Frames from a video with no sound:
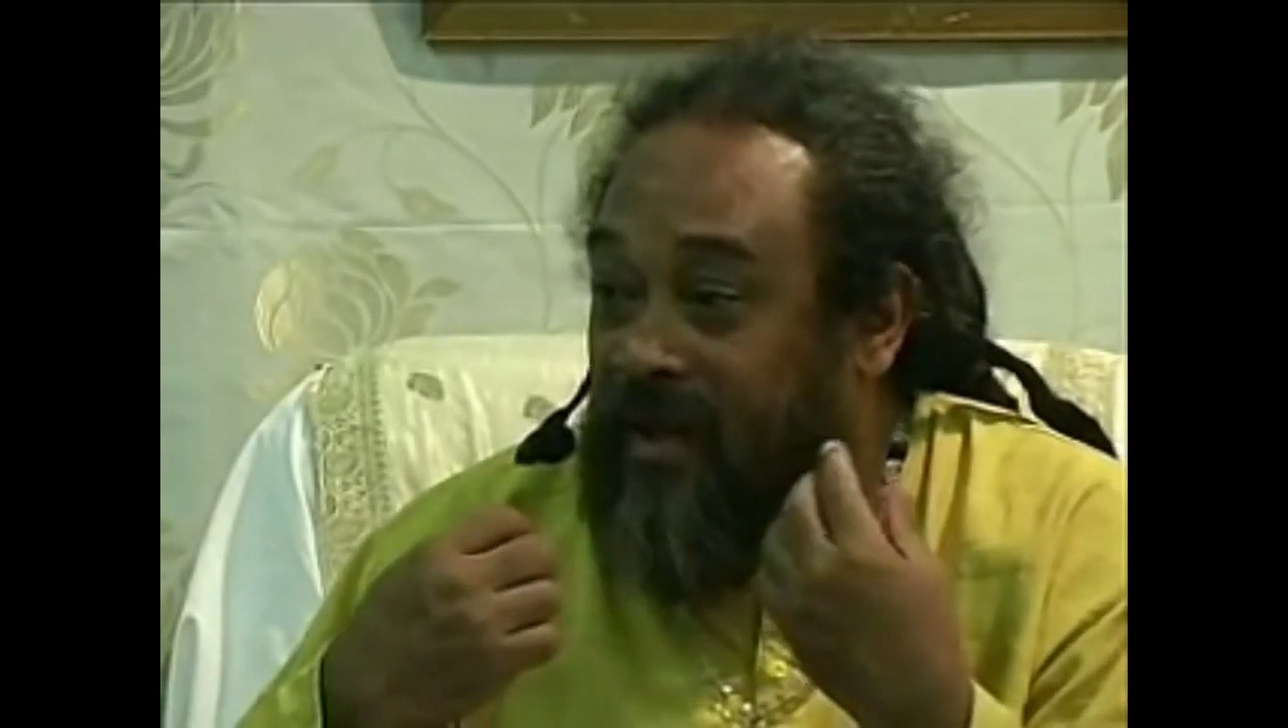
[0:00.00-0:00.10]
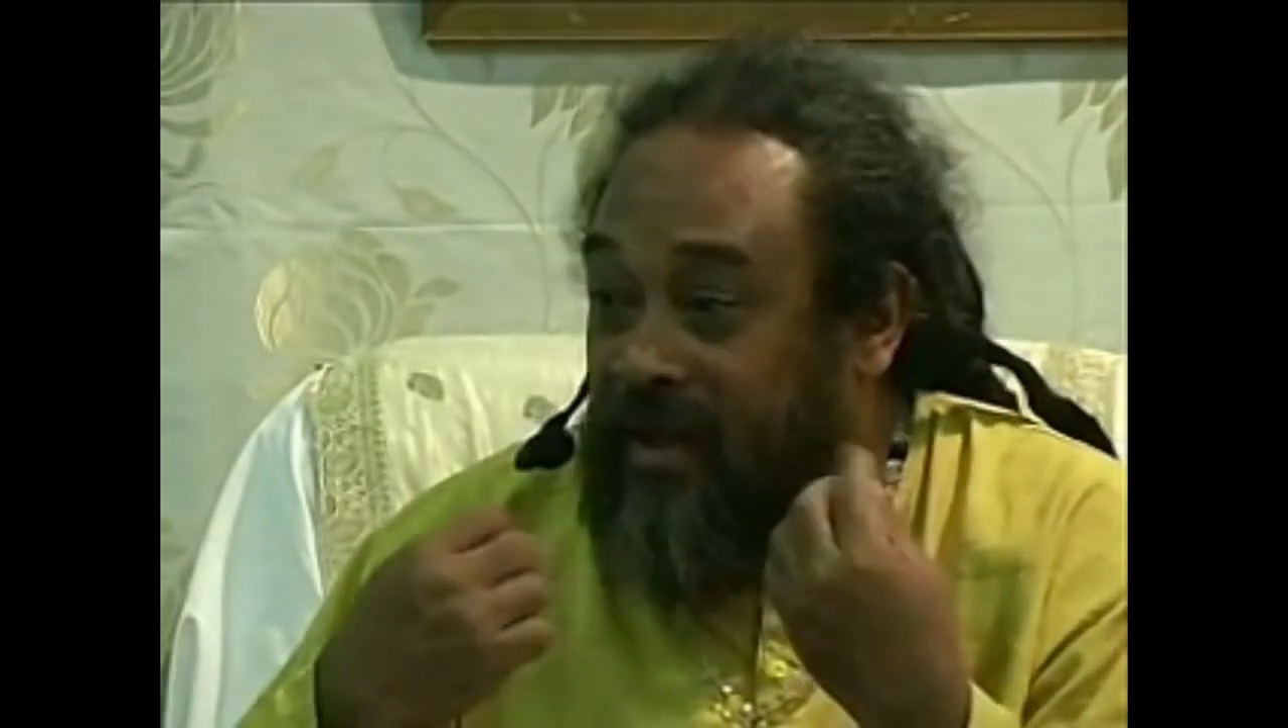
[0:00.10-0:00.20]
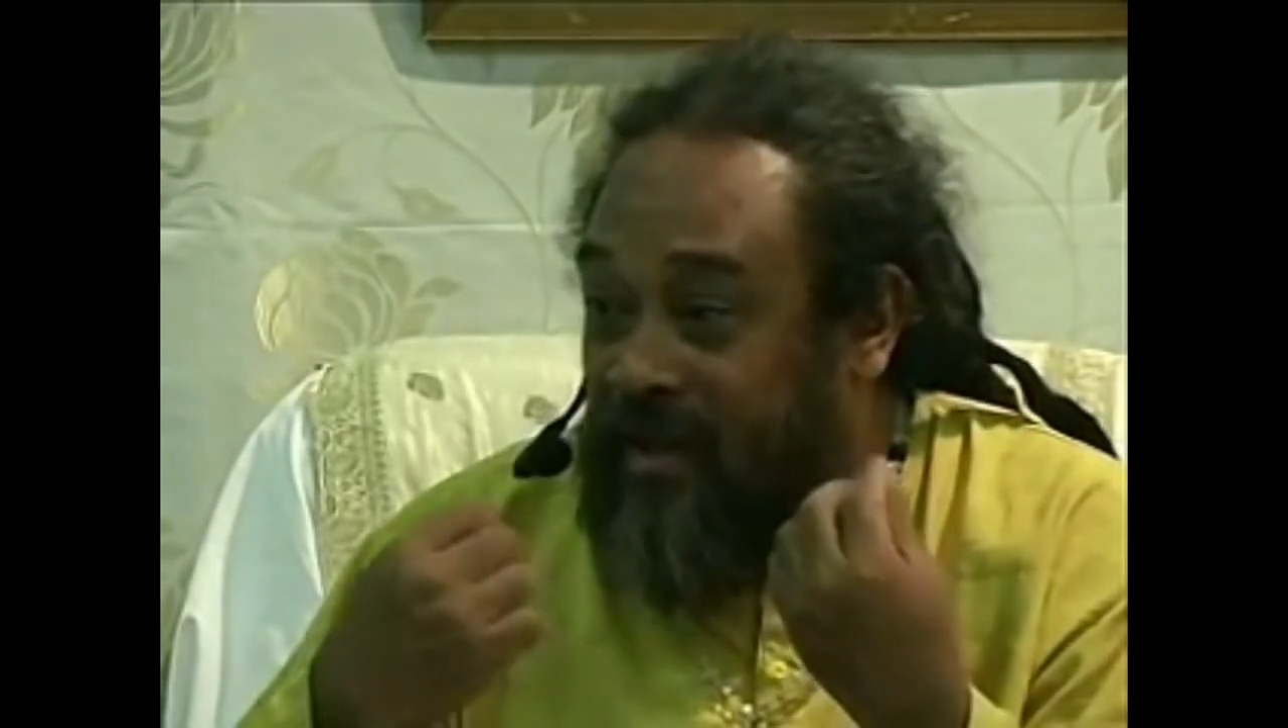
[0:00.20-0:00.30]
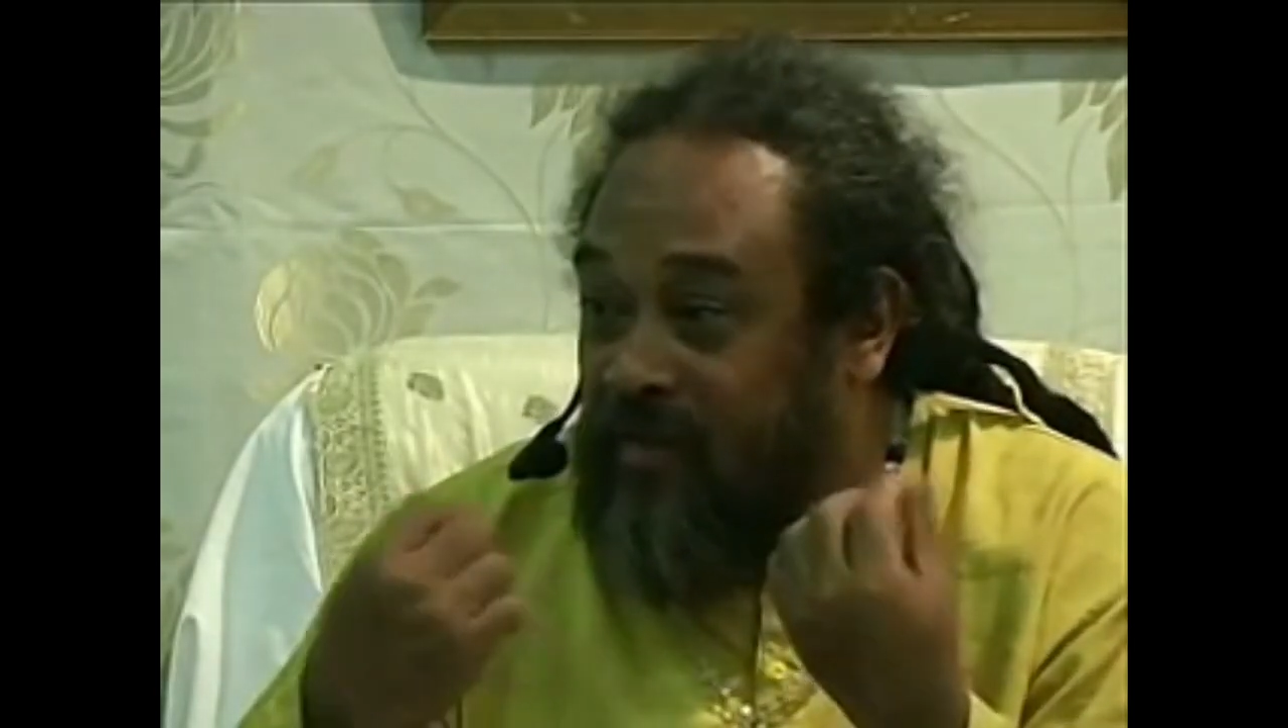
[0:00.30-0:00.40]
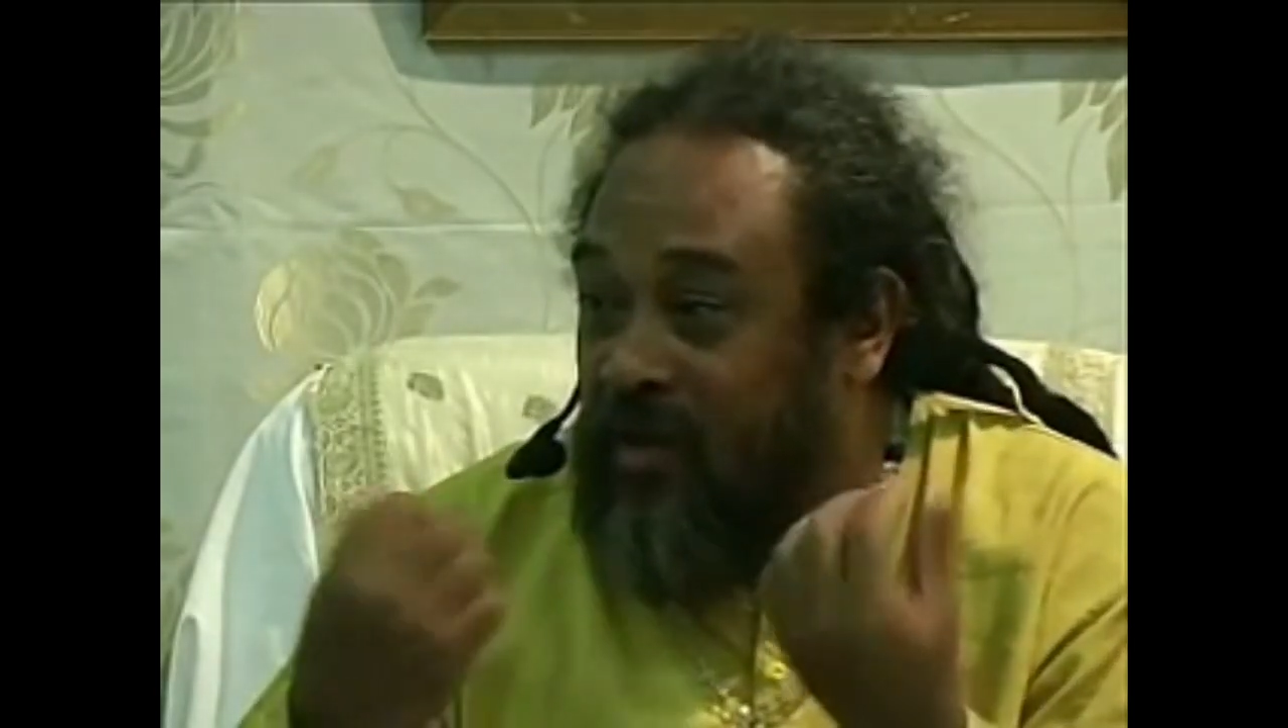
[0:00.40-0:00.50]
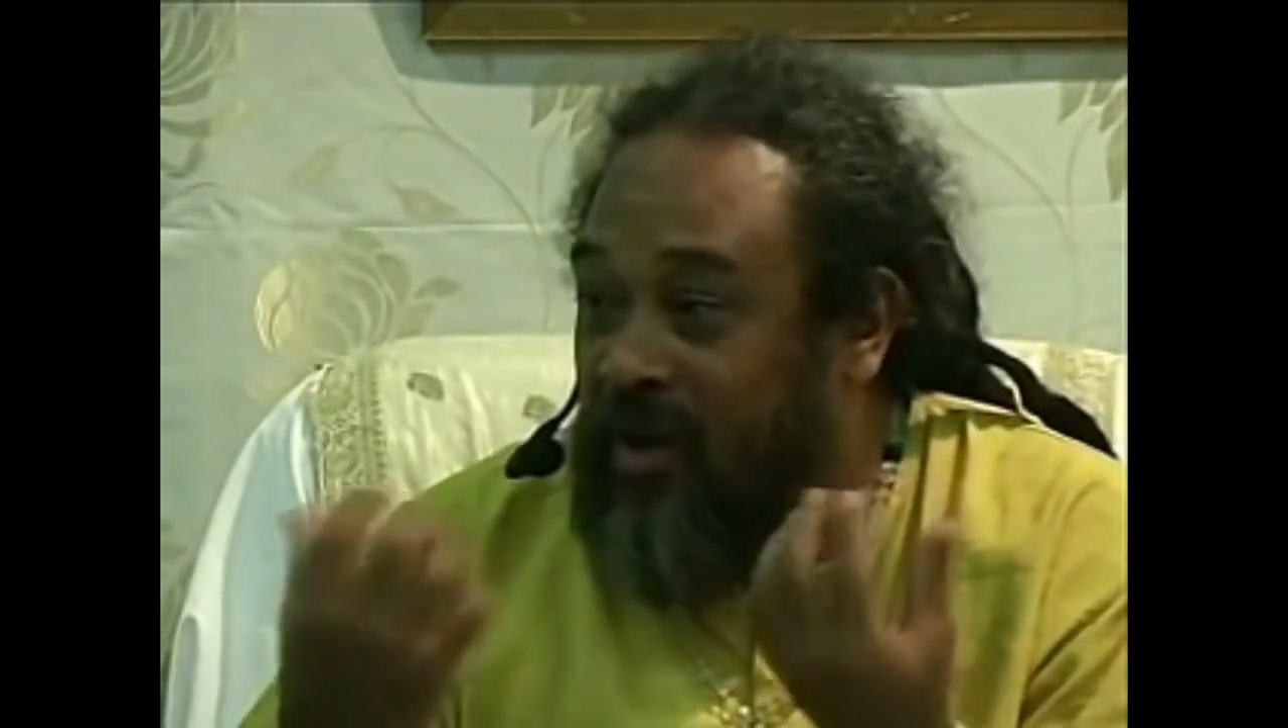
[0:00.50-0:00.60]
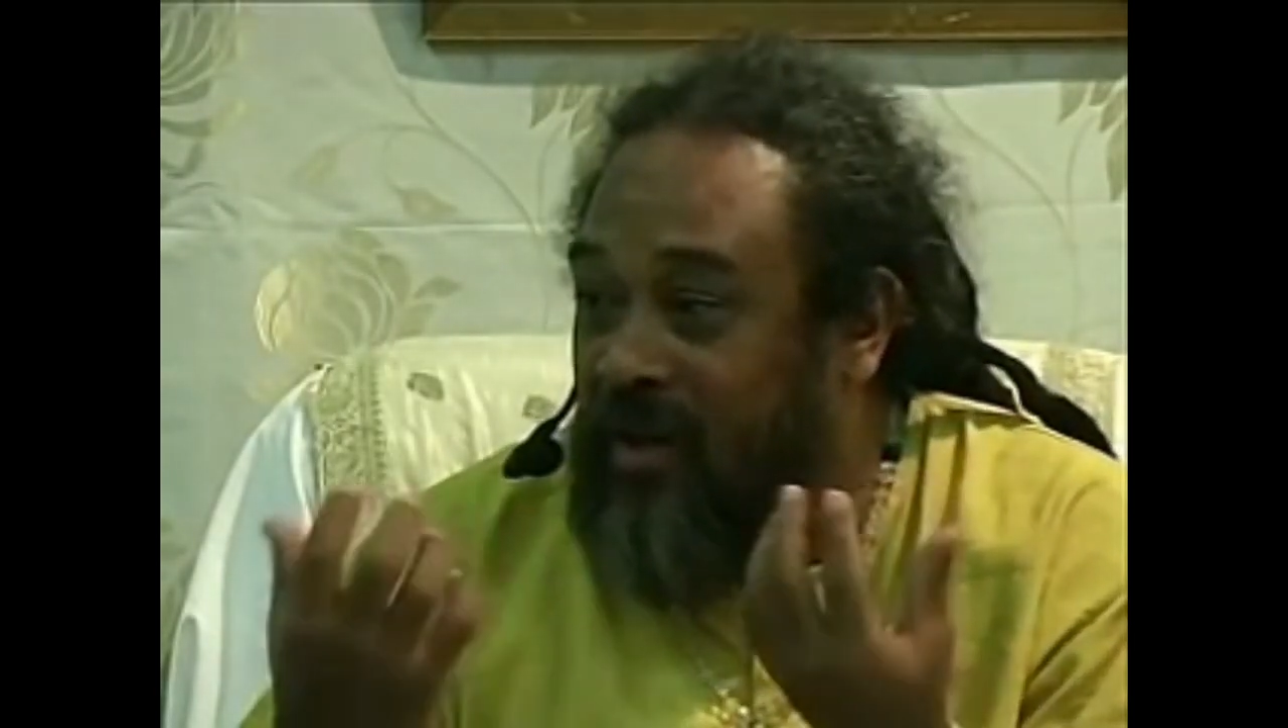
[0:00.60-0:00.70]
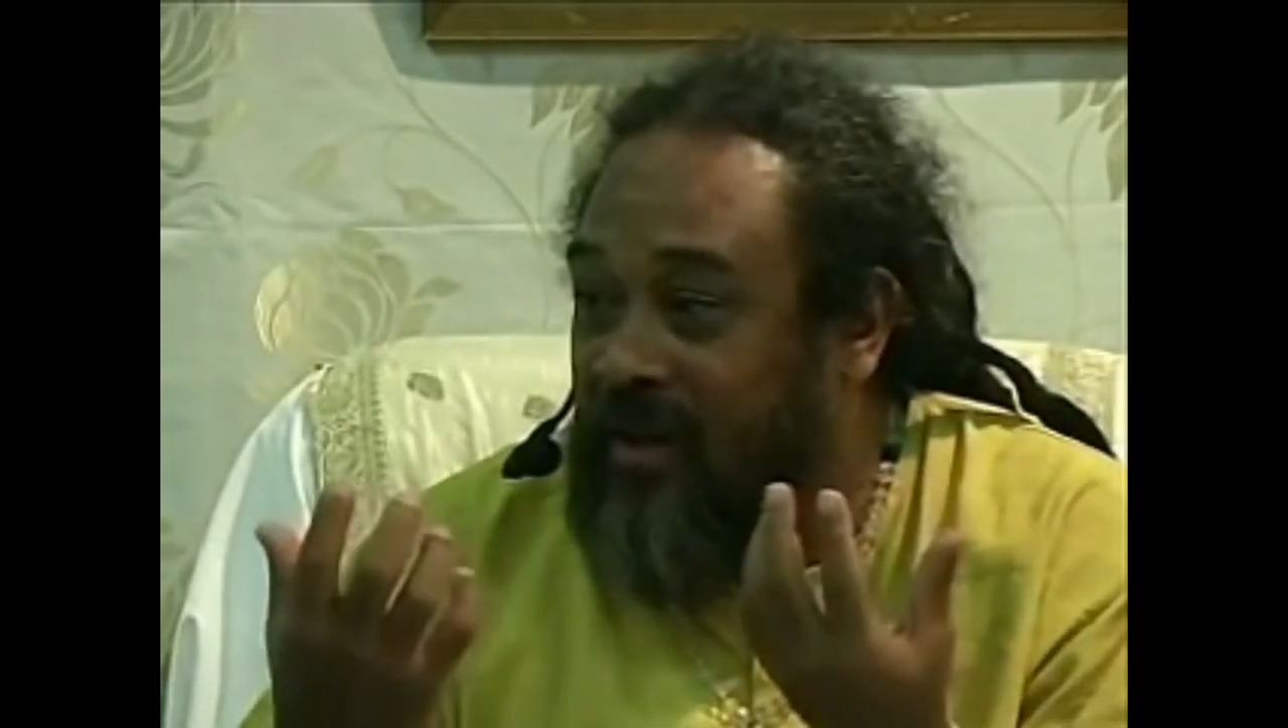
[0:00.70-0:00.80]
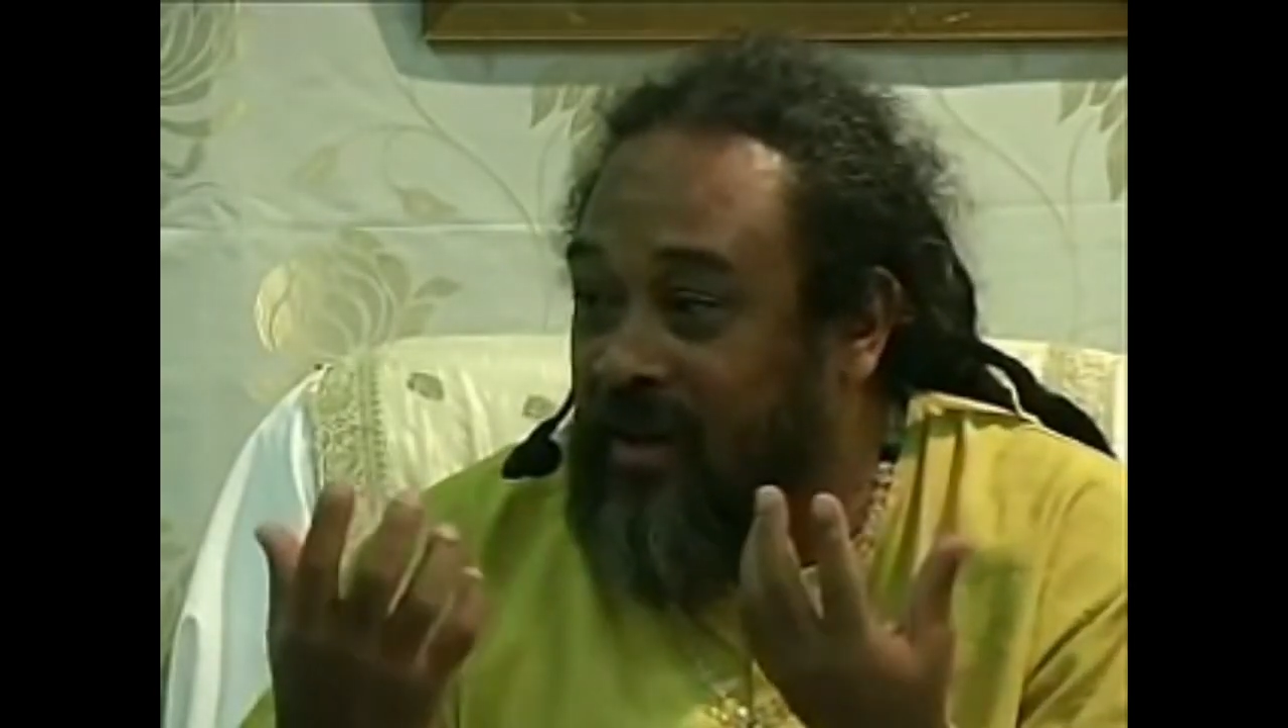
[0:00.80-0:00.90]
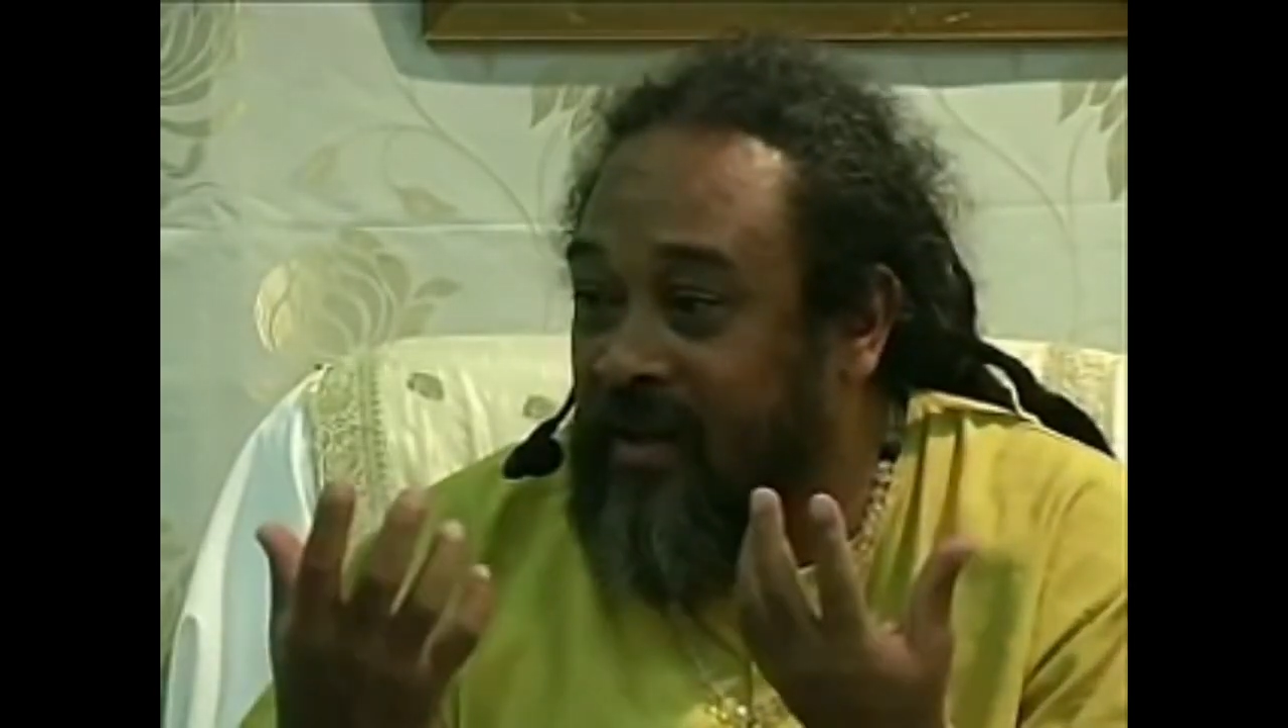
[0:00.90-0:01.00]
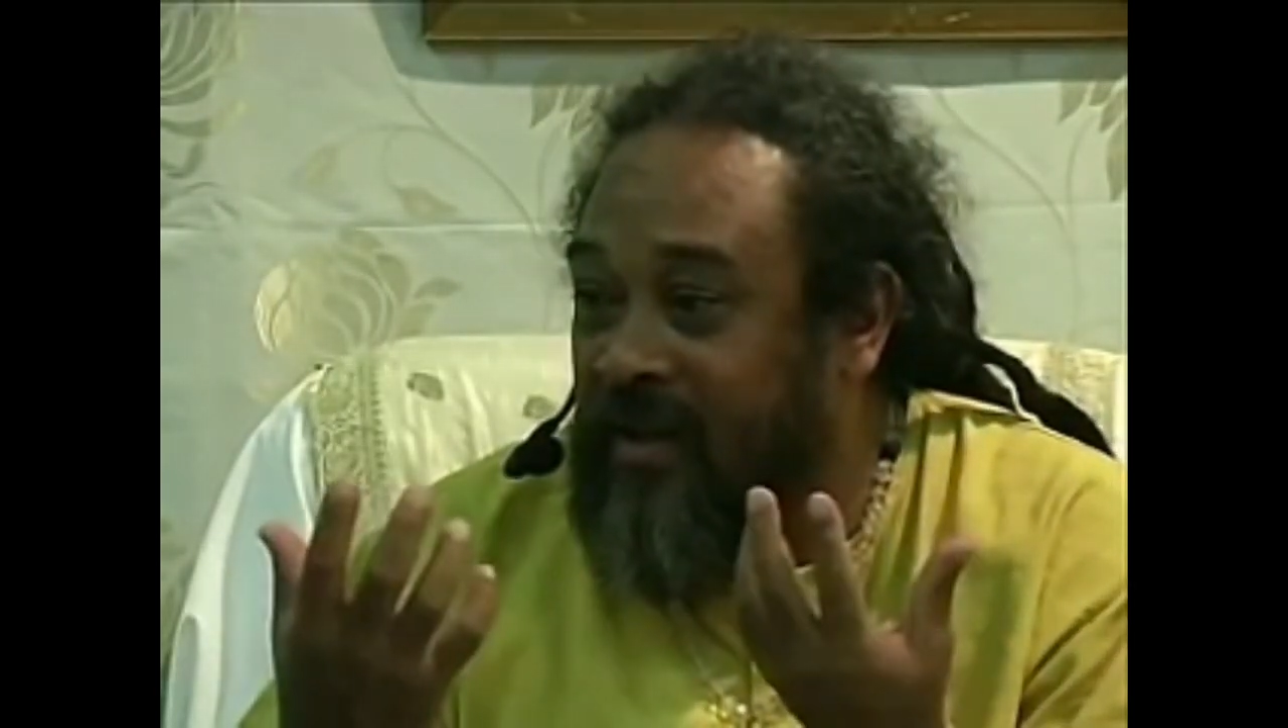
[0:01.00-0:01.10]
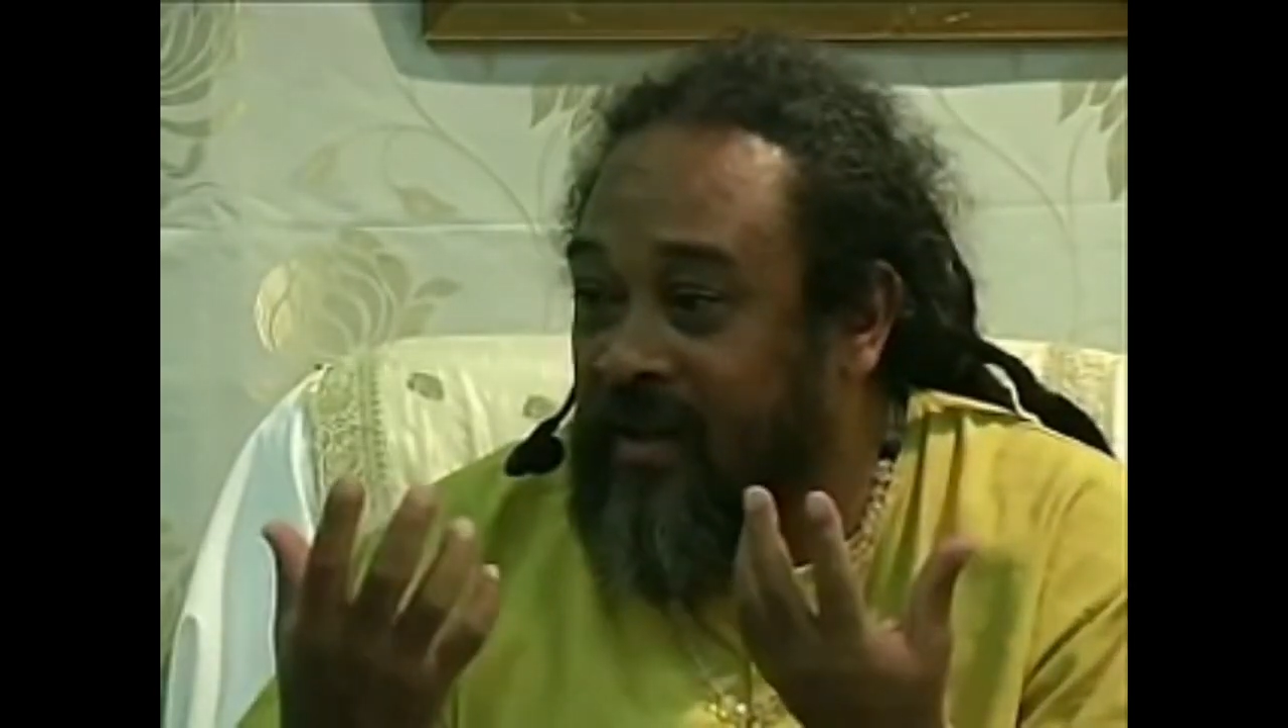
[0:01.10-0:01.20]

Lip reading: in this body,